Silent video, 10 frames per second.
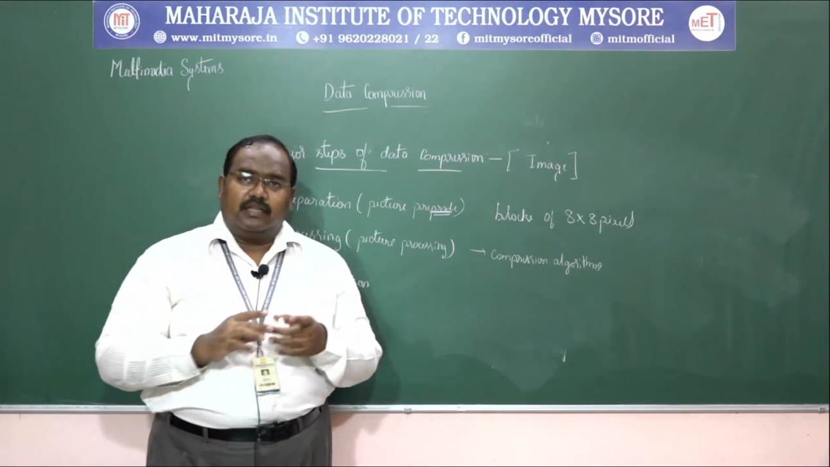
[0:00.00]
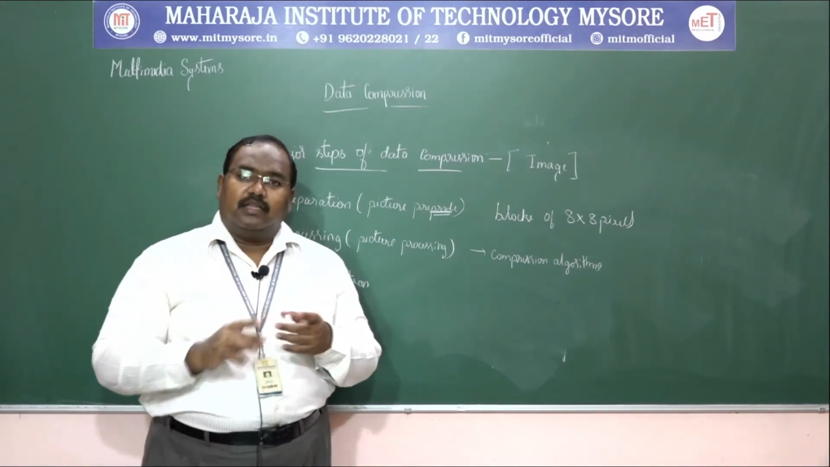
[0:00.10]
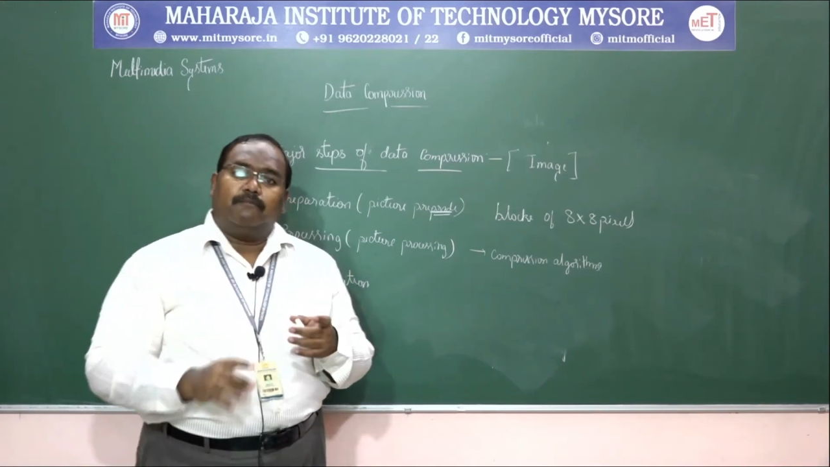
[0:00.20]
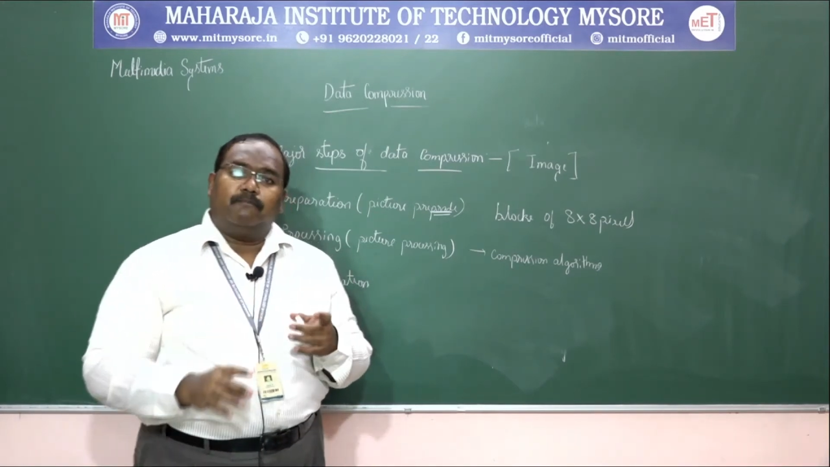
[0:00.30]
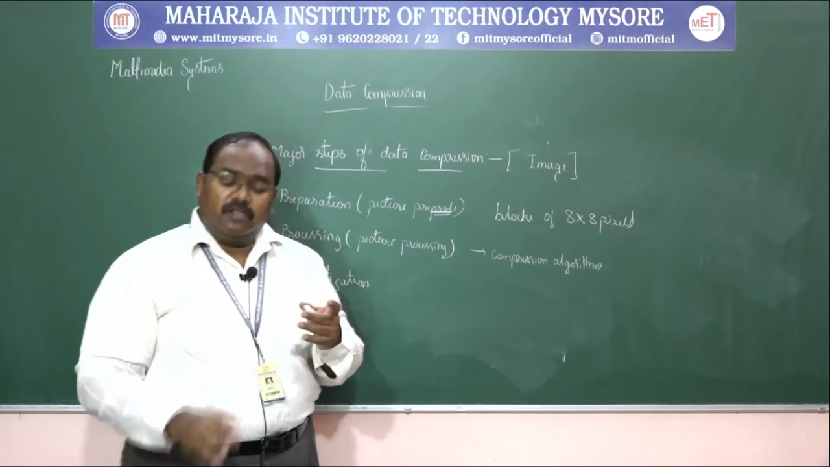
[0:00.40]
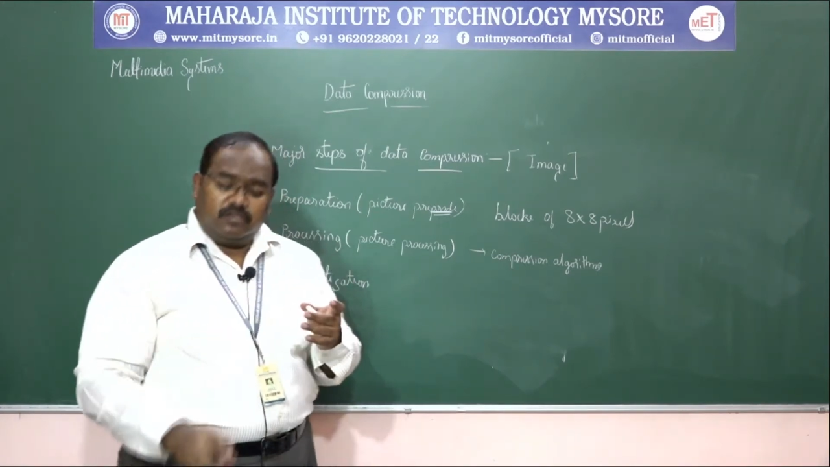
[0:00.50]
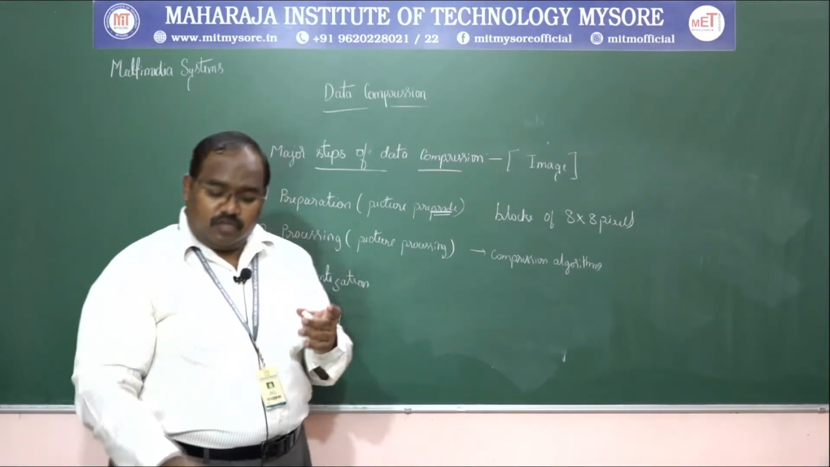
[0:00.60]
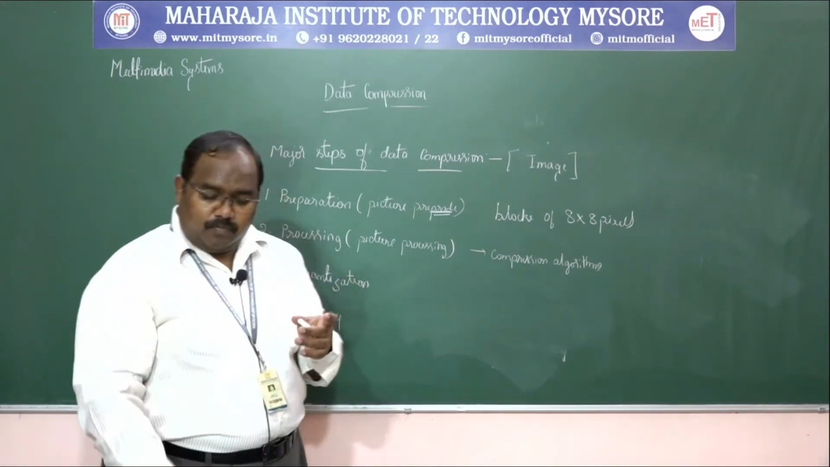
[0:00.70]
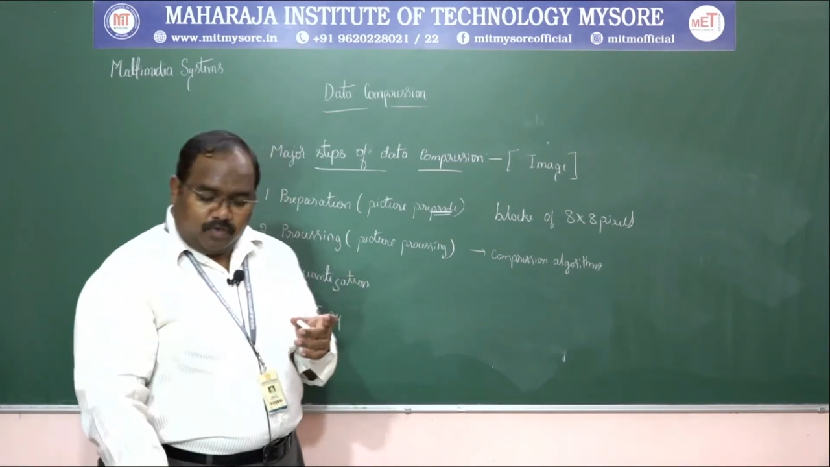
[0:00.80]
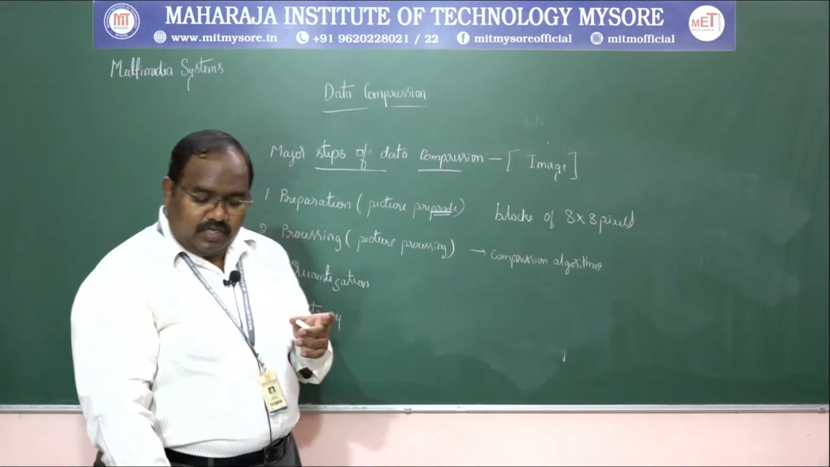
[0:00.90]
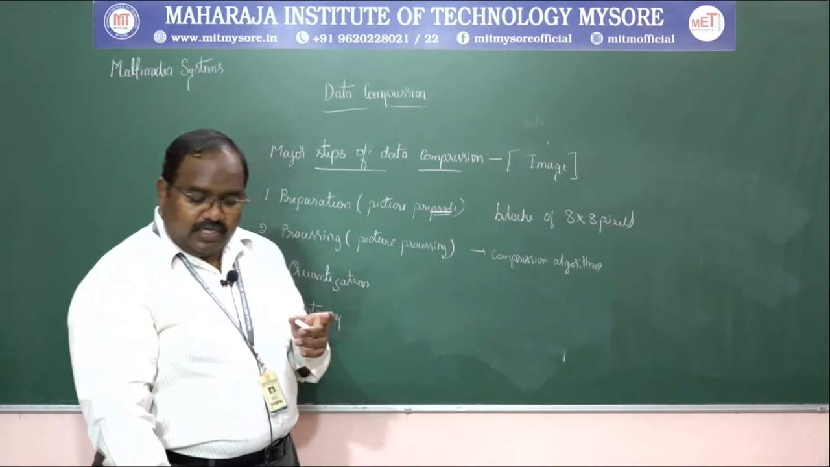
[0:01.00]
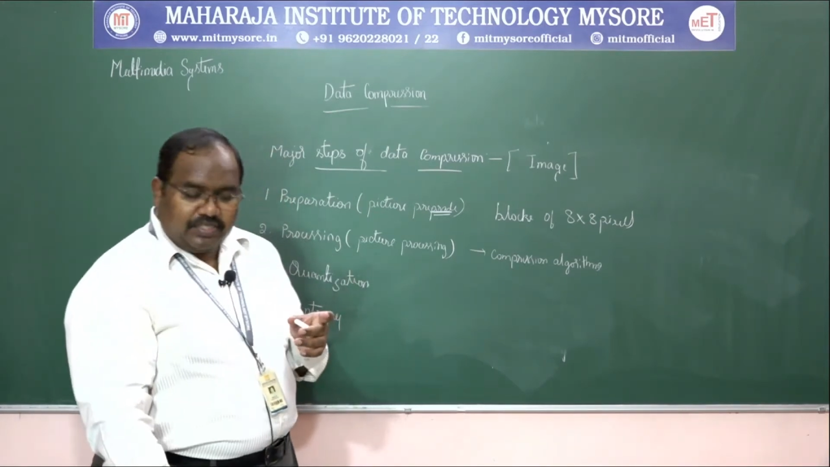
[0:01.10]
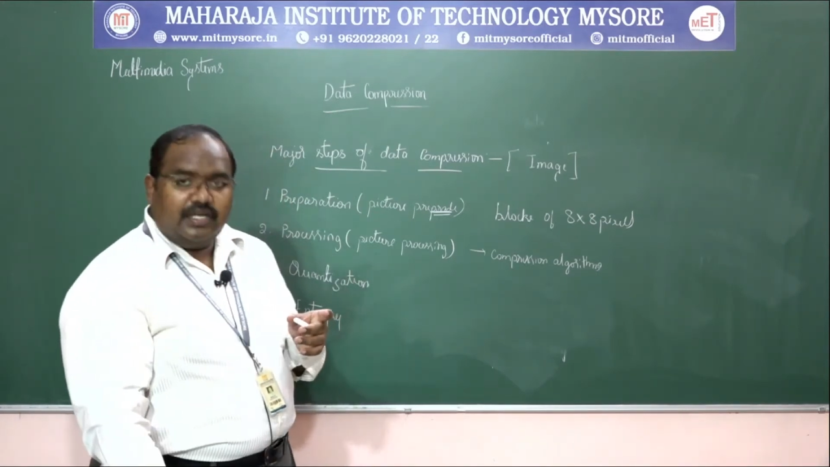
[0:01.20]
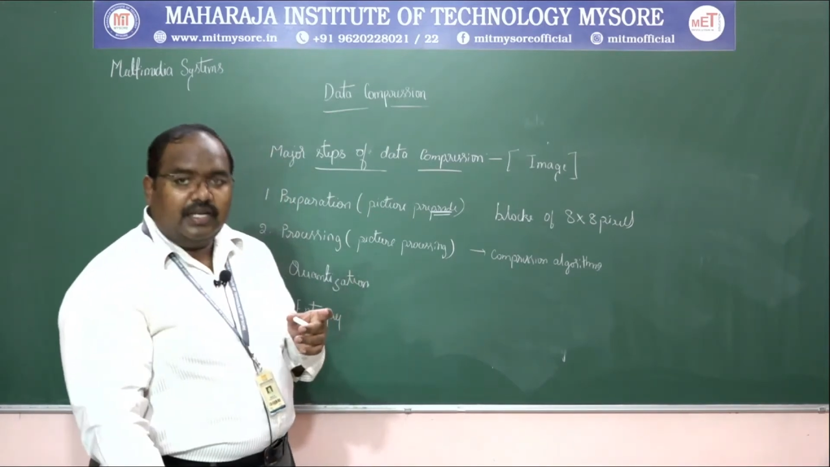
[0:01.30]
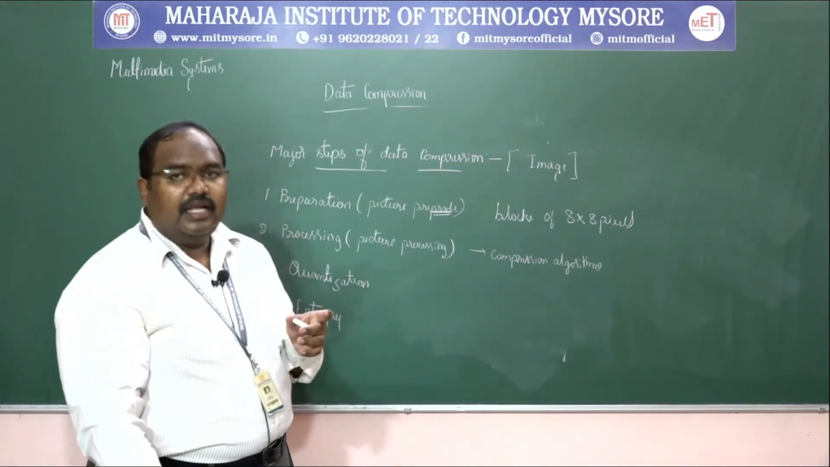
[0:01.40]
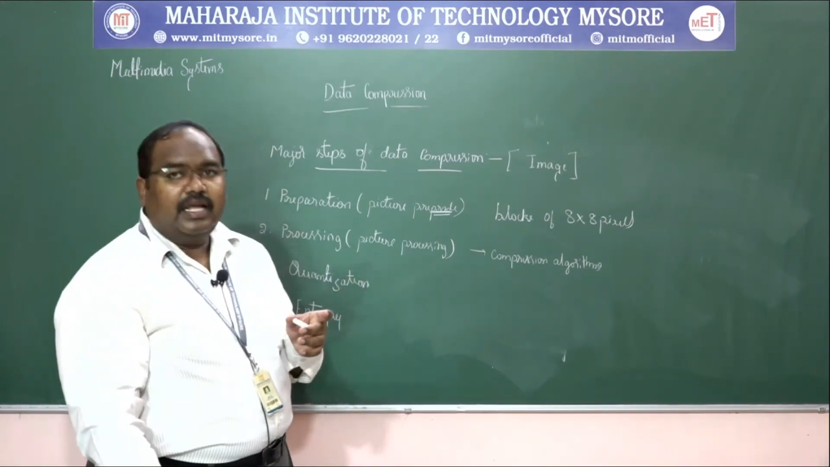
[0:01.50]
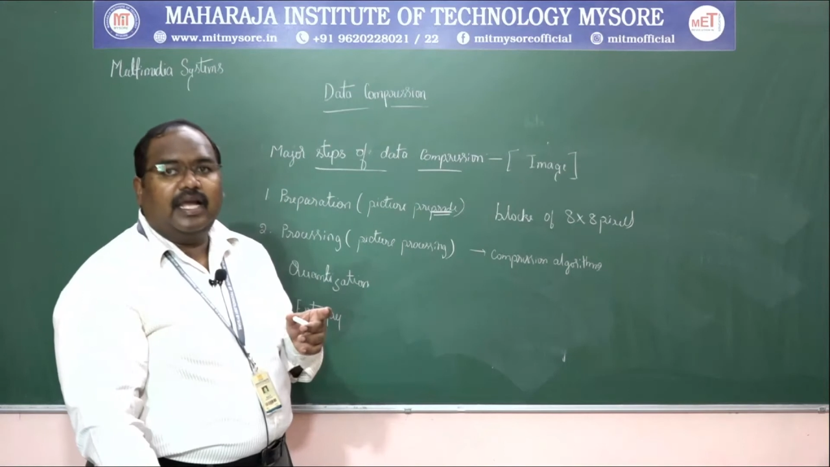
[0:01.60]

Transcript: That pulse code modulation